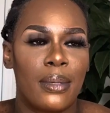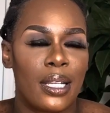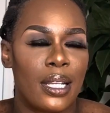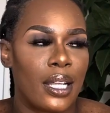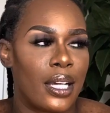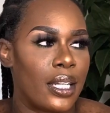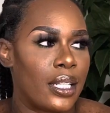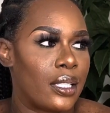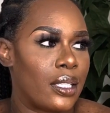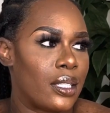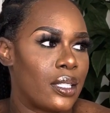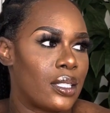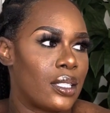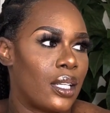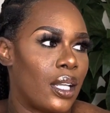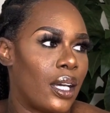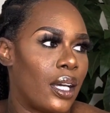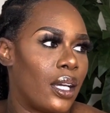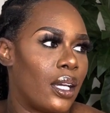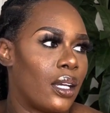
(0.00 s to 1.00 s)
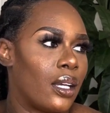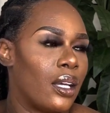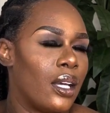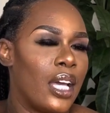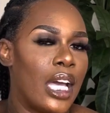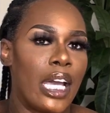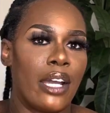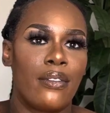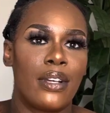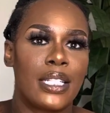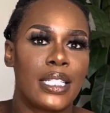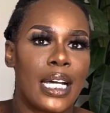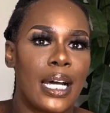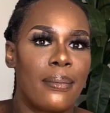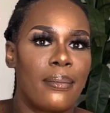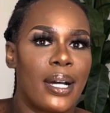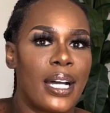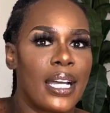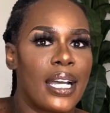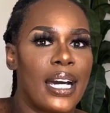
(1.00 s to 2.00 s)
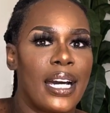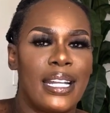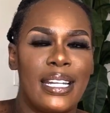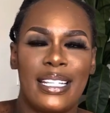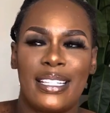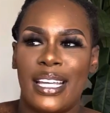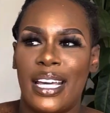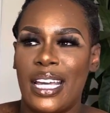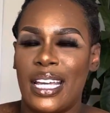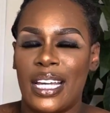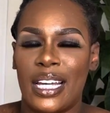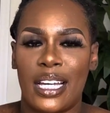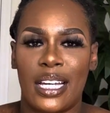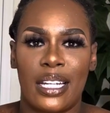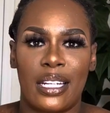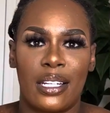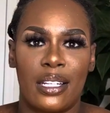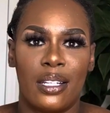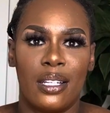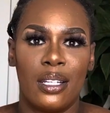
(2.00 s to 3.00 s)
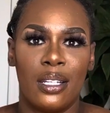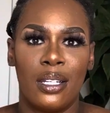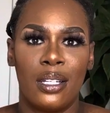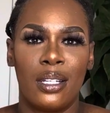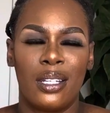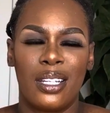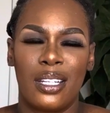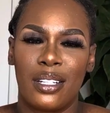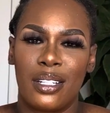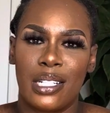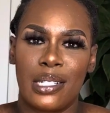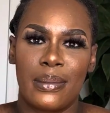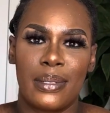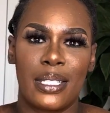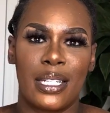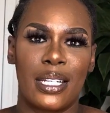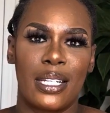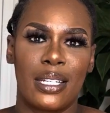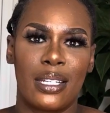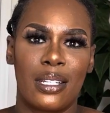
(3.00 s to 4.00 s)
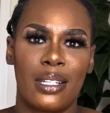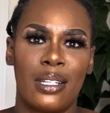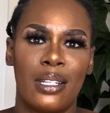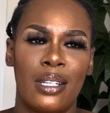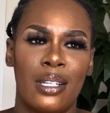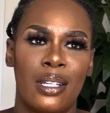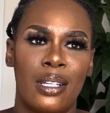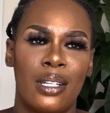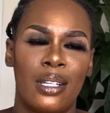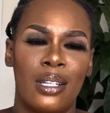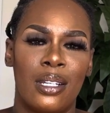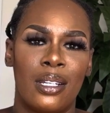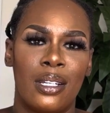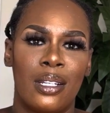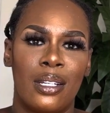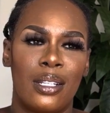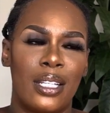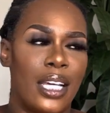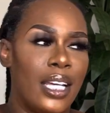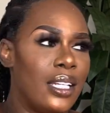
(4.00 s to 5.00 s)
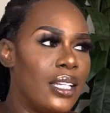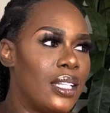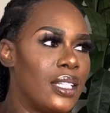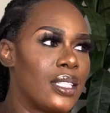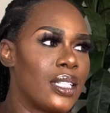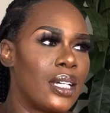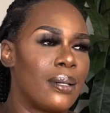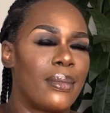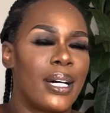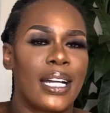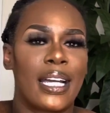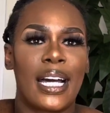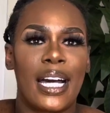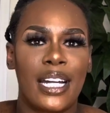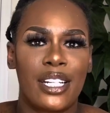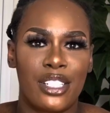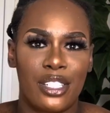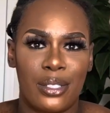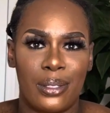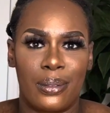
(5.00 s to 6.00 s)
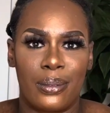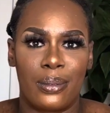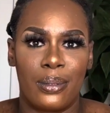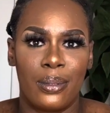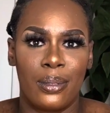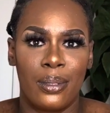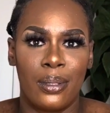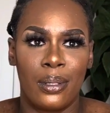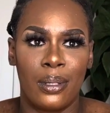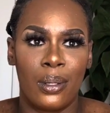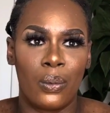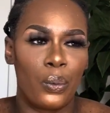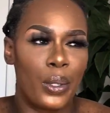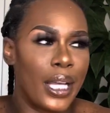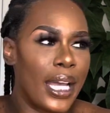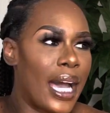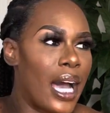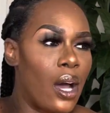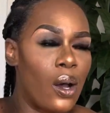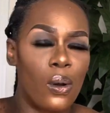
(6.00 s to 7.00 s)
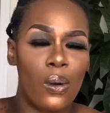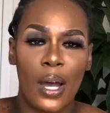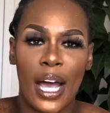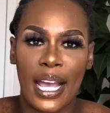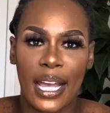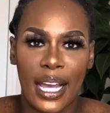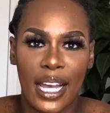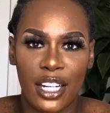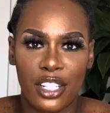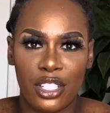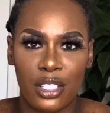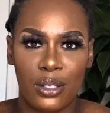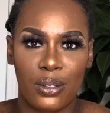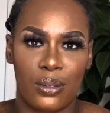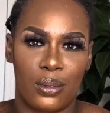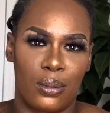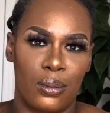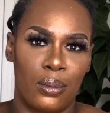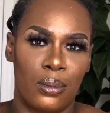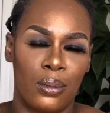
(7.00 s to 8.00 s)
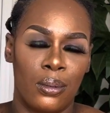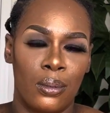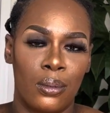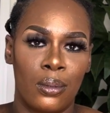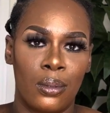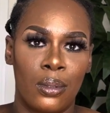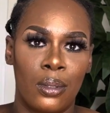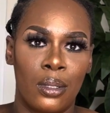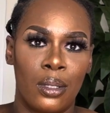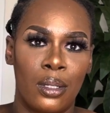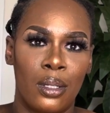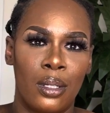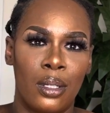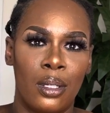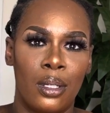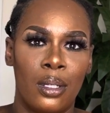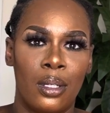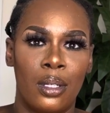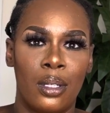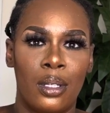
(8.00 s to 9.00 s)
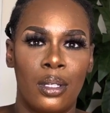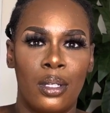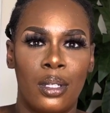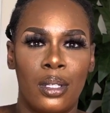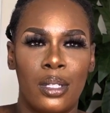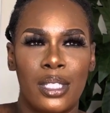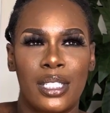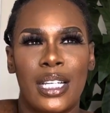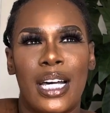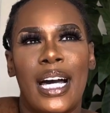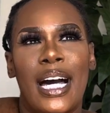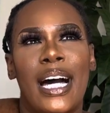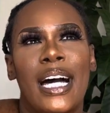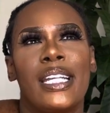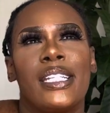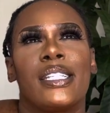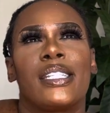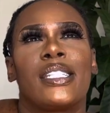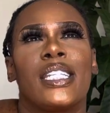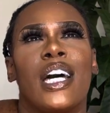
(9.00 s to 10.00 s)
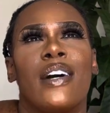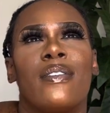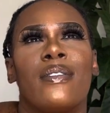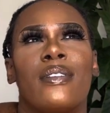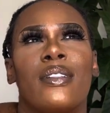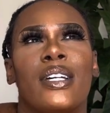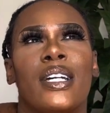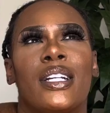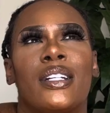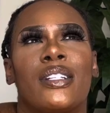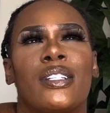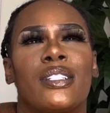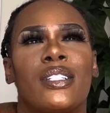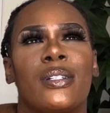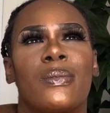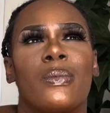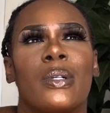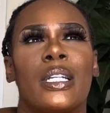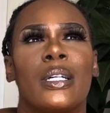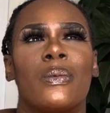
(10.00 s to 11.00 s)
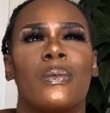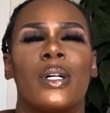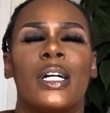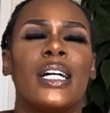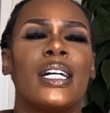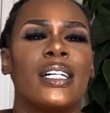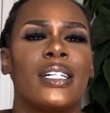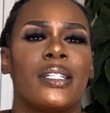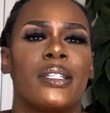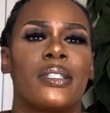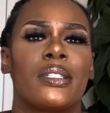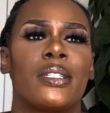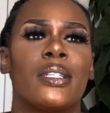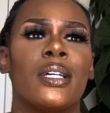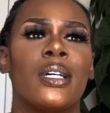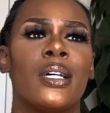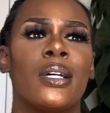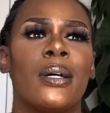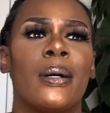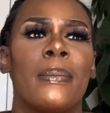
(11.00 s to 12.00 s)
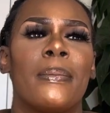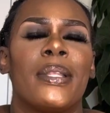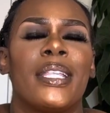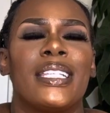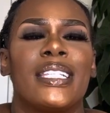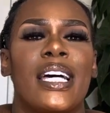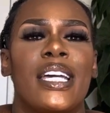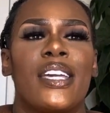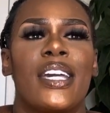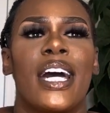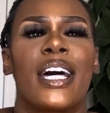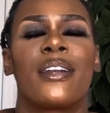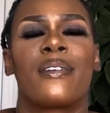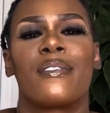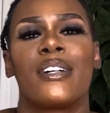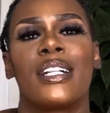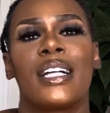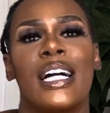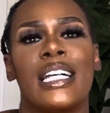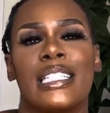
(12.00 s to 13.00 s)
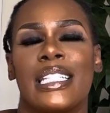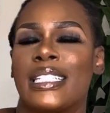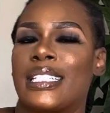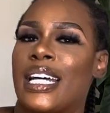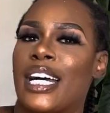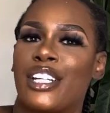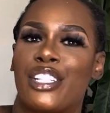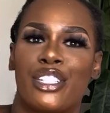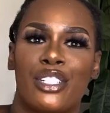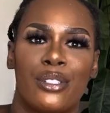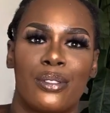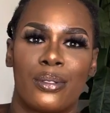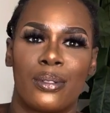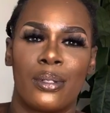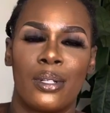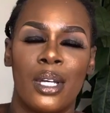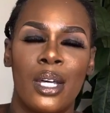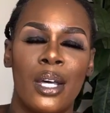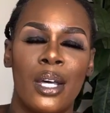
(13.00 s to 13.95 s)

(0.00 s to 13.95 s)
me like this? Like, every time I got it, they got it. You know what I'm saying? They need something, I got you. We out, I got you. So I just never really understood what it was. But it's like, you gotta realize it's not you.